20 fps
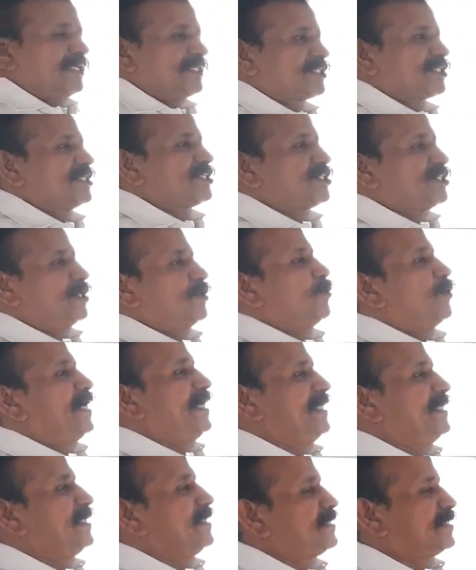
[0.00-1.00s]
such a
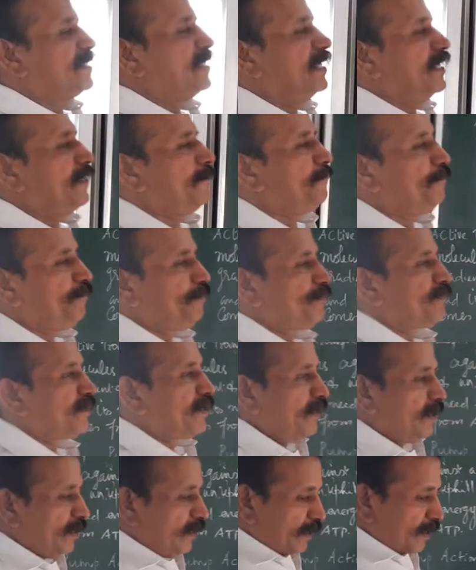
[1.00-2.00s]
wide as
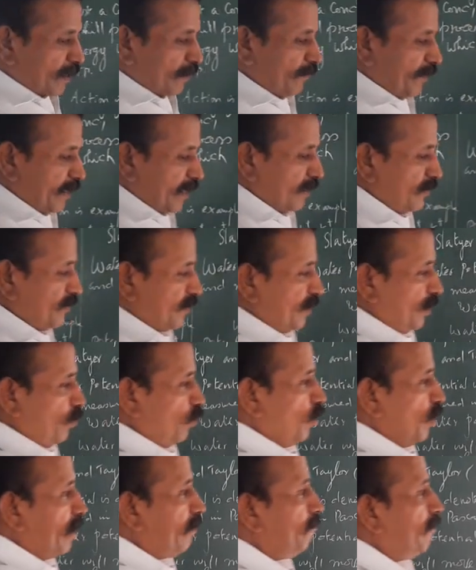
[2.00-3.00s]
we can see
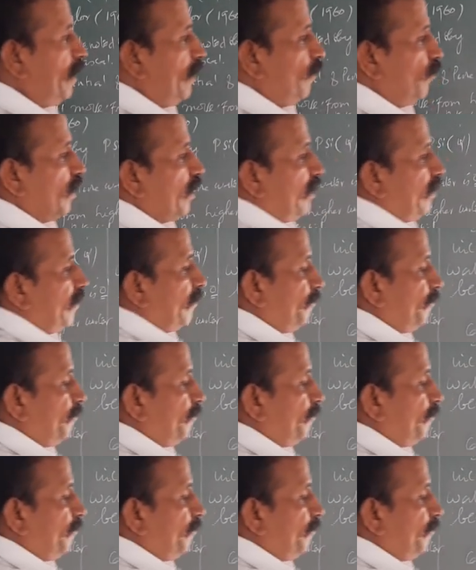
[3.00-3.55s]
one by one.